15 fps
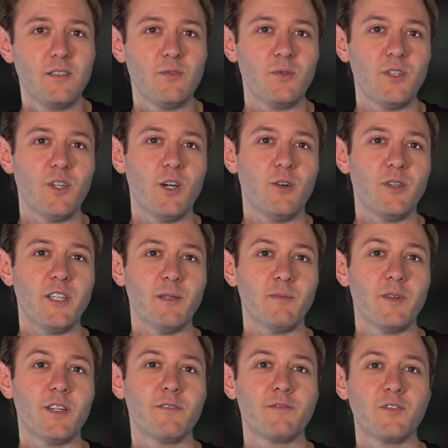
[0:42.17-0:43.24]
We know
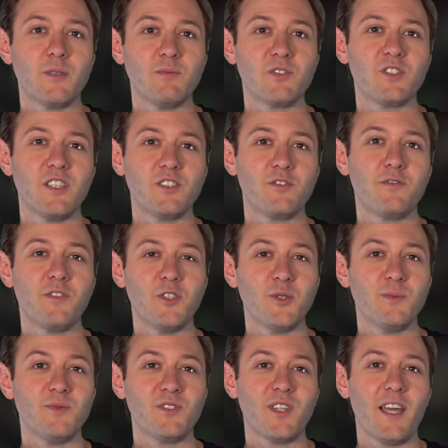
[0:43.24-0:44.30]
him from such
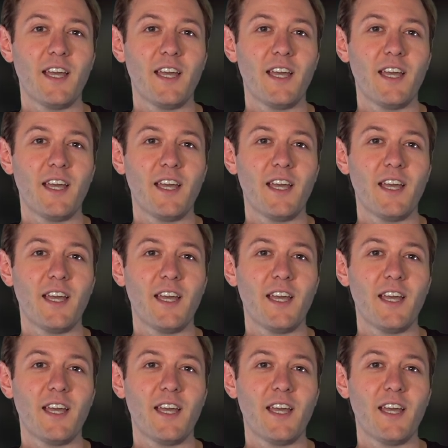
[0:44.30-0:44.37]
films